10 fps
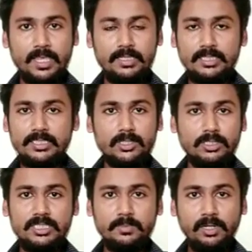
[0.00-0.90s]
This is
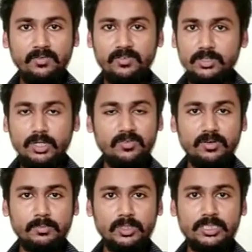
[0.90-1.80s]
concept of
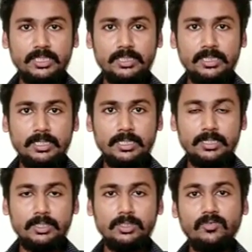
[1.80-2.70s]
uniform motion.
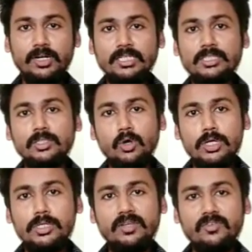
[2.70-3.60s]
So what is
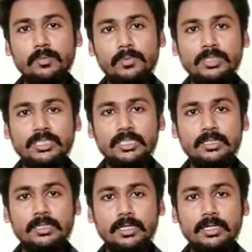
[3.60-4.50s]
non-uniform
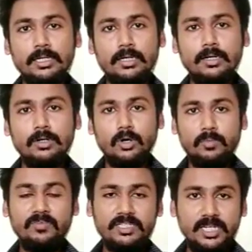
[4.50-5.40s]
motion?
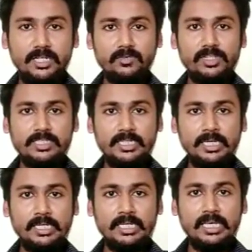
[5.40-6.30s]
Obviously you will
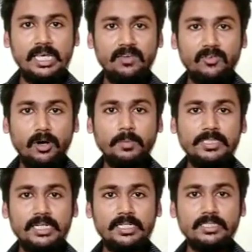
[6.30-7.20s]
say, if
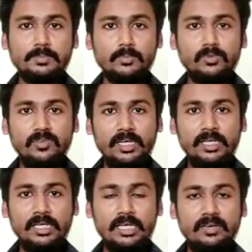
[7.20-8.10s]
object is
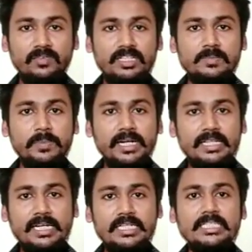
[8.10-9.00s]
moving with speed
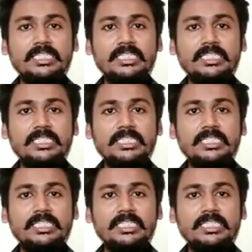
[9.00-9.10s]
that is